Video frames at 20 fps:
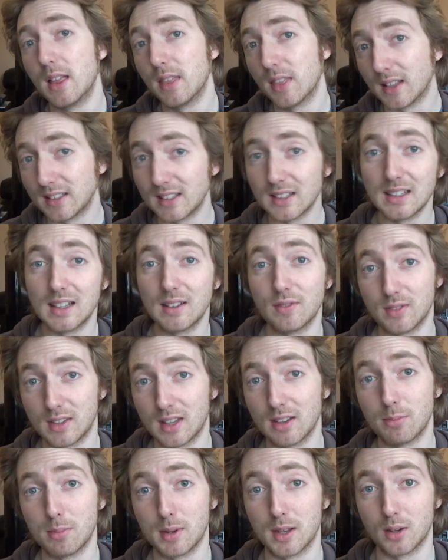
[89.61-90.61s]
They didn't even
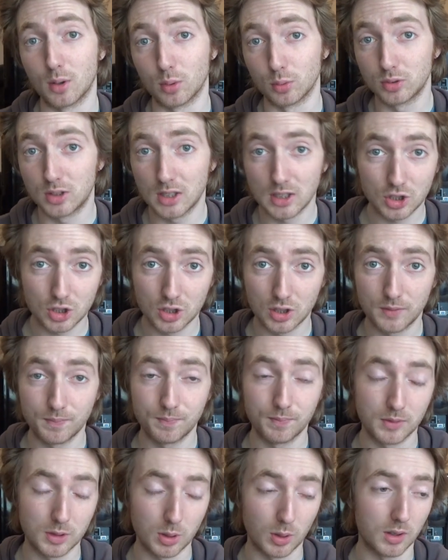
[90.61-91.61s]
give me an
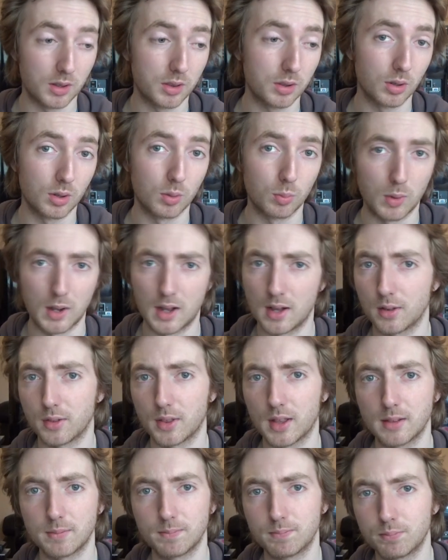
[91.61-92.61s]
audition, so I thought, well,
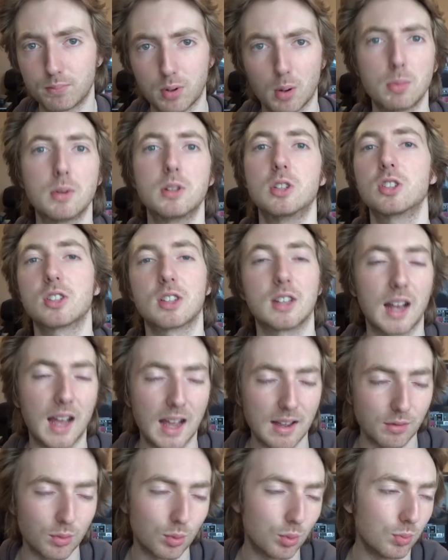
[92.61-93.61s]
they're probably just going to
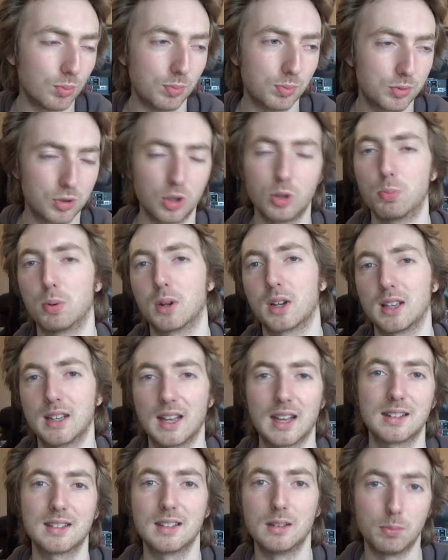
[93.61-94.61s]
have all super
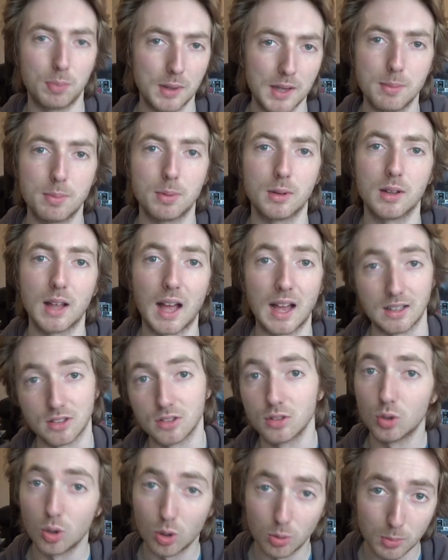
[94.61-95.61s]
connected people as
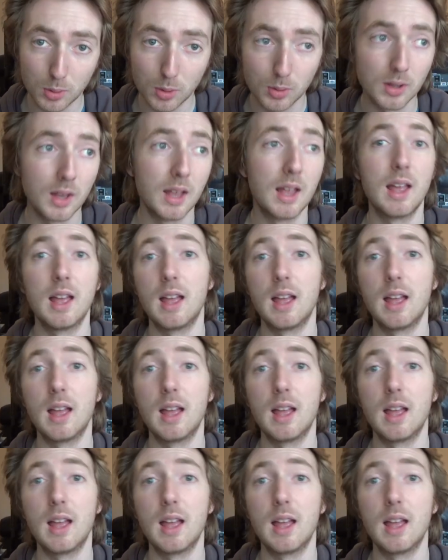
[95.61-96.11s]
normal.